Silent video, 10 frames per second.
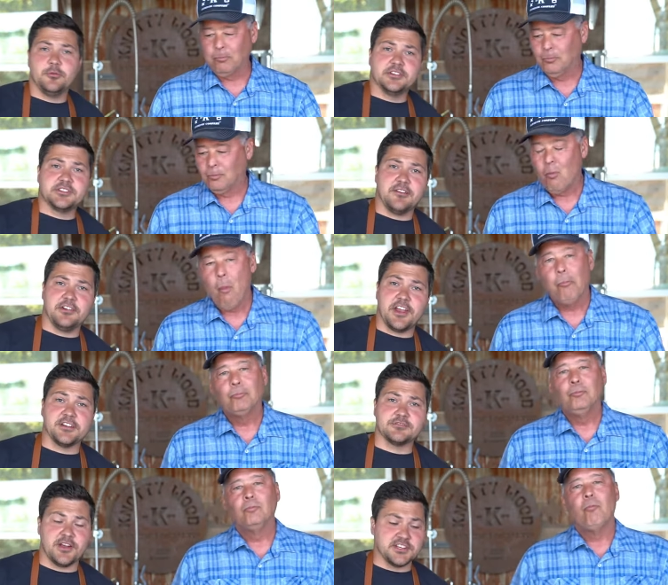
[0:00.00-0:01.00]
Speaker 1: we discovered
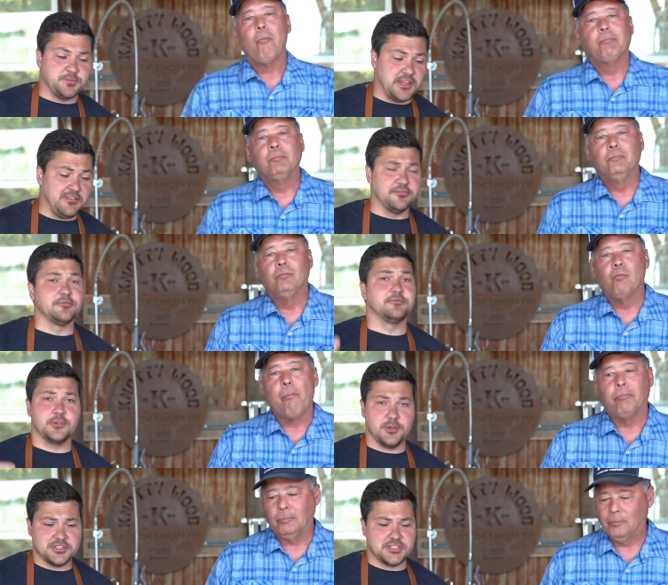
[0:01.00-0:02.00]
Harris Ranch beef.
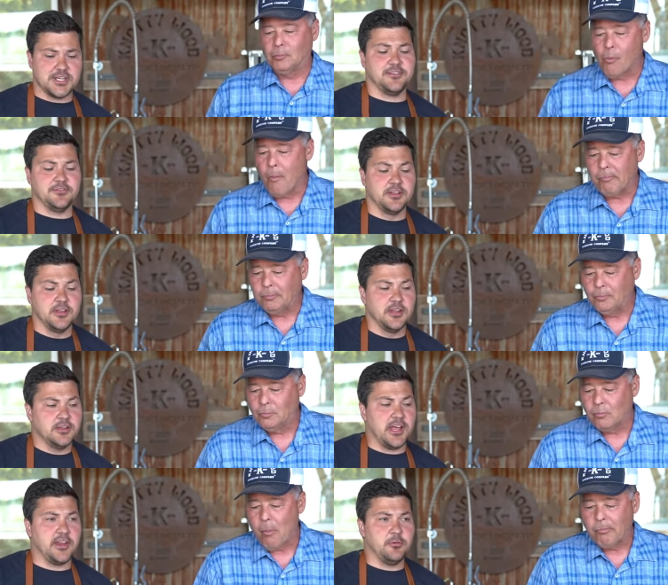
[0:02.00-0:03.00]
Good stuff.
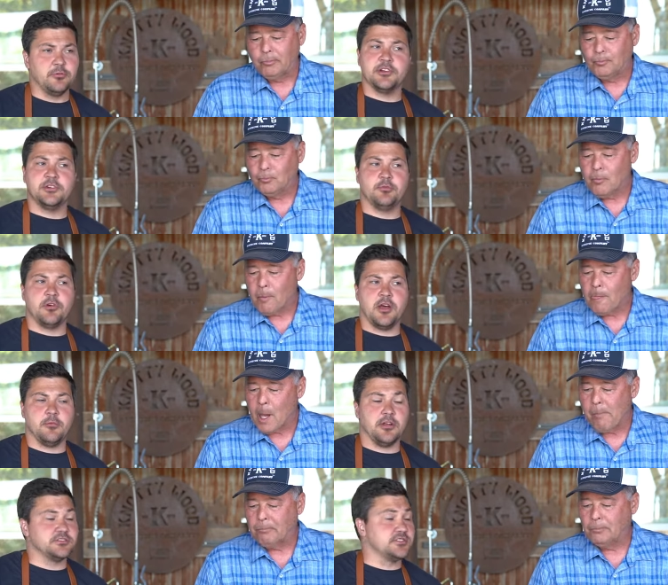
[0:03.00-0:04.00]
Knotty Wood Rub.
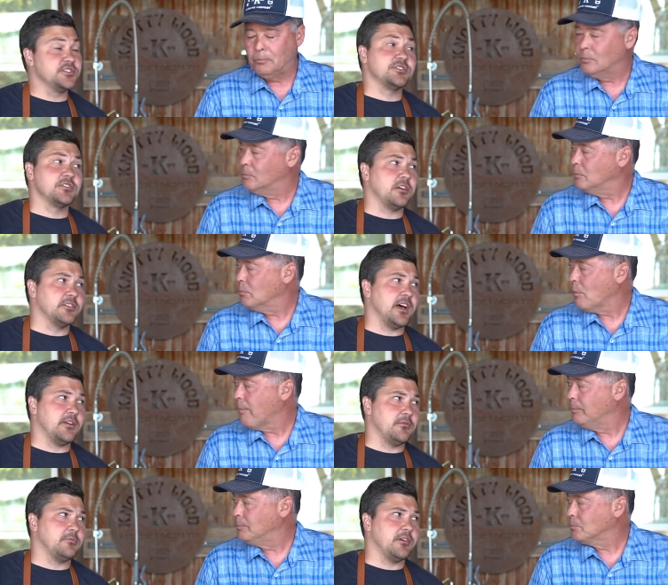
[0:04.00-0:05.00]
Well, it's just called Knotty
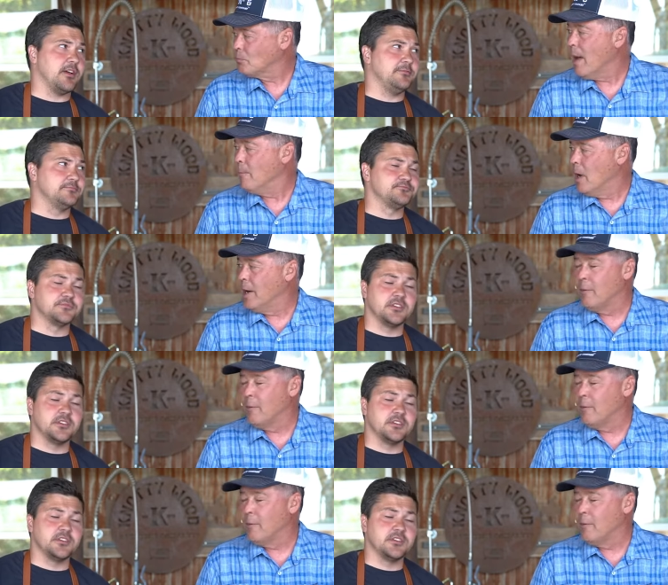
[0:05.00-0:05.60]
Rub, right? Yep, Knotty